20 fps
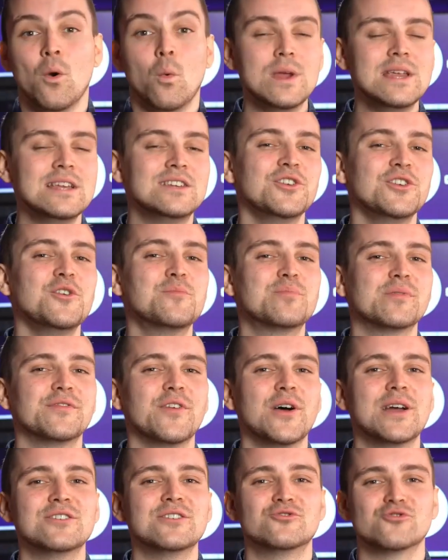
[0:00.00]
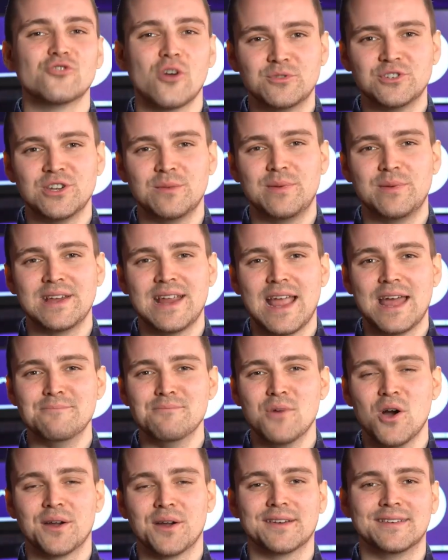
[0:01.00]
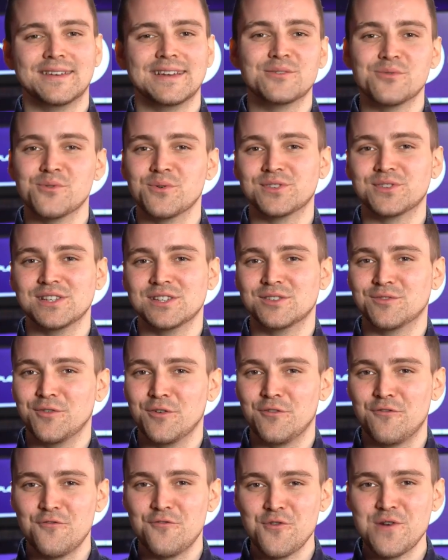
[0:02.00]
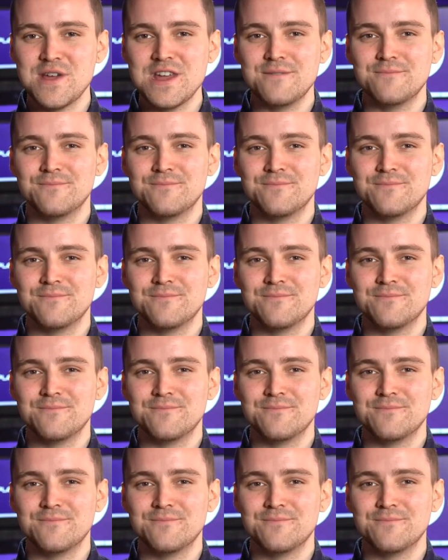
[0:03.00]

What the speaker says: We do provide dropshipping and marketing courses for free,